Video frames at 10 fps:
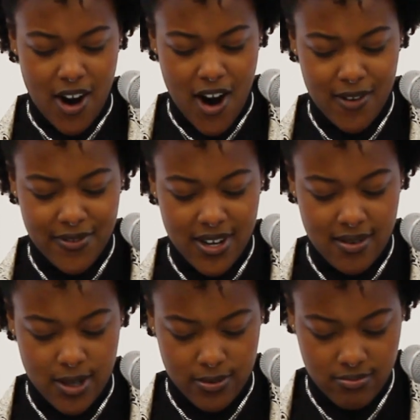Harvard,
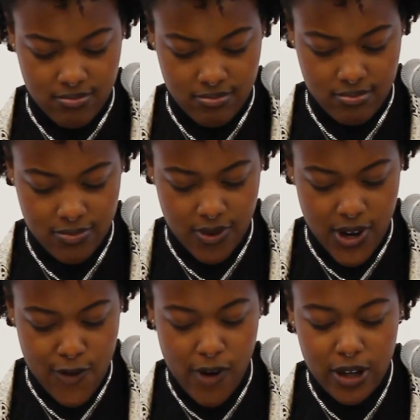er,
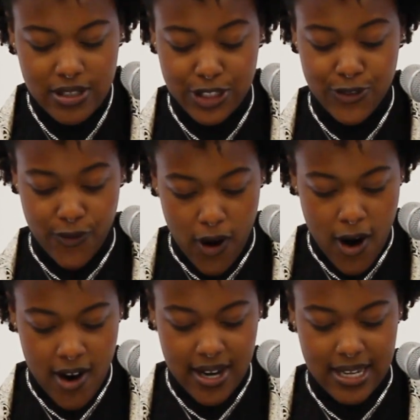Ruggles is
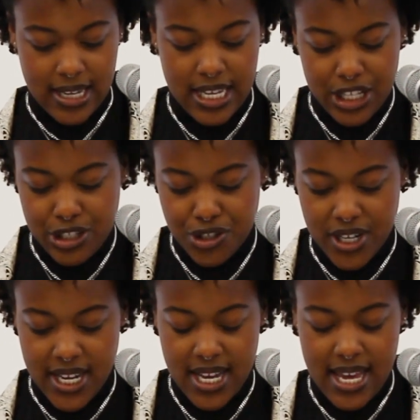far, and Heath
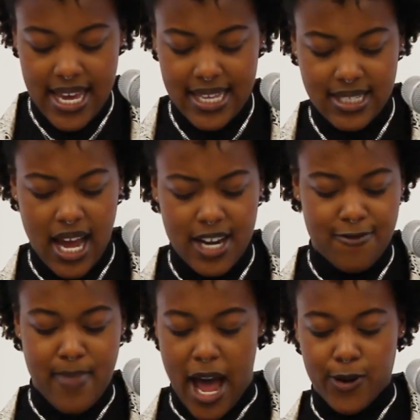Street is kind
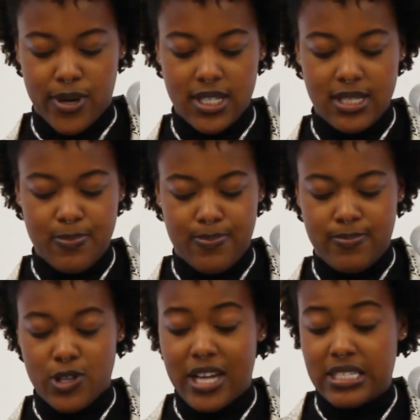of backwards.
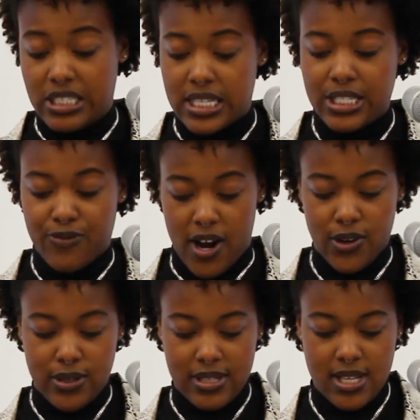So I suggested
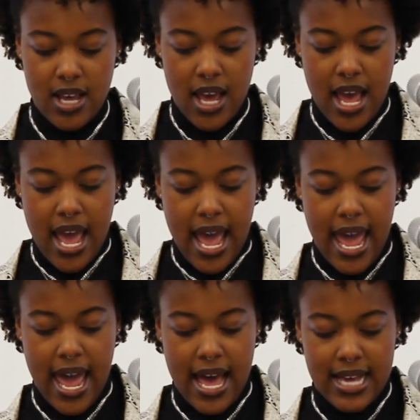Ruggles.
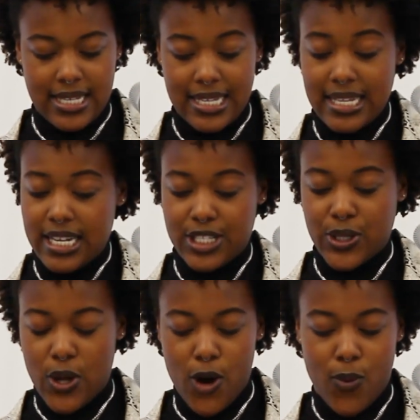And I said it's
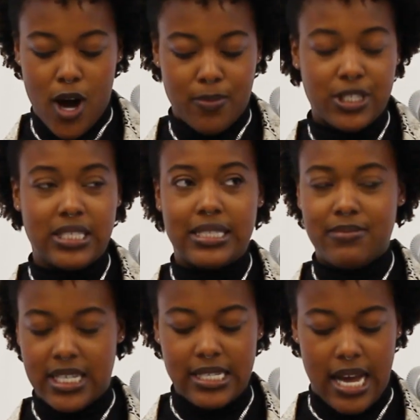a long walk, but she
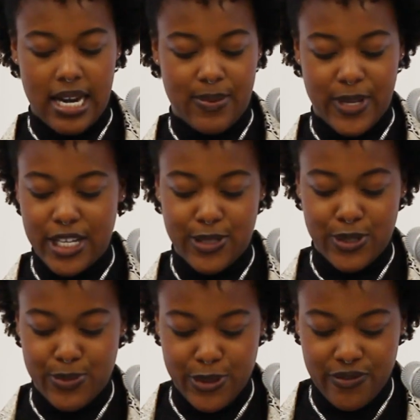seemed excited because it
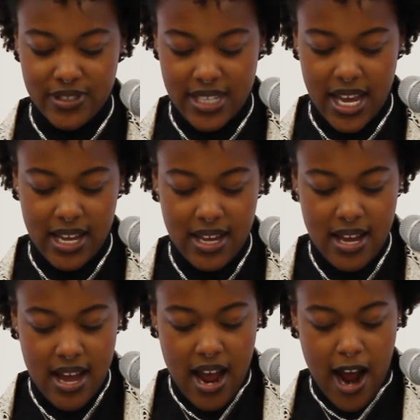was a beautiful day.
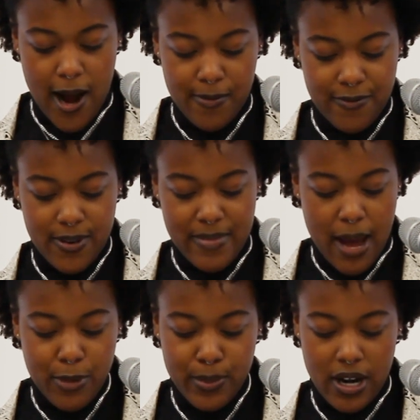Um, from
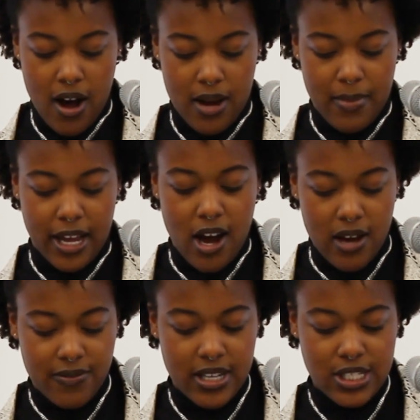that moment on, my
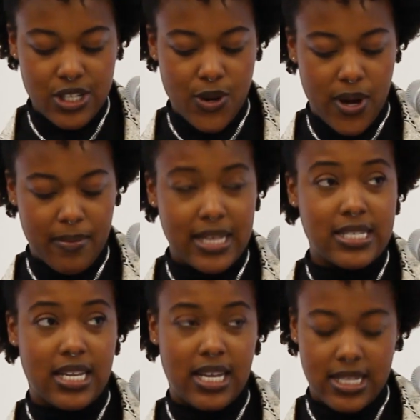confidence in knowing my
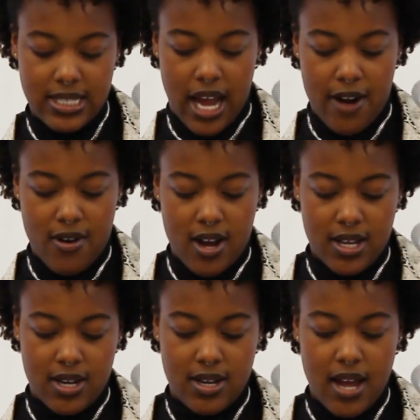city
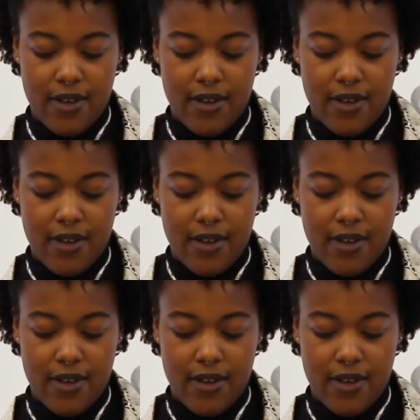skyrocketed.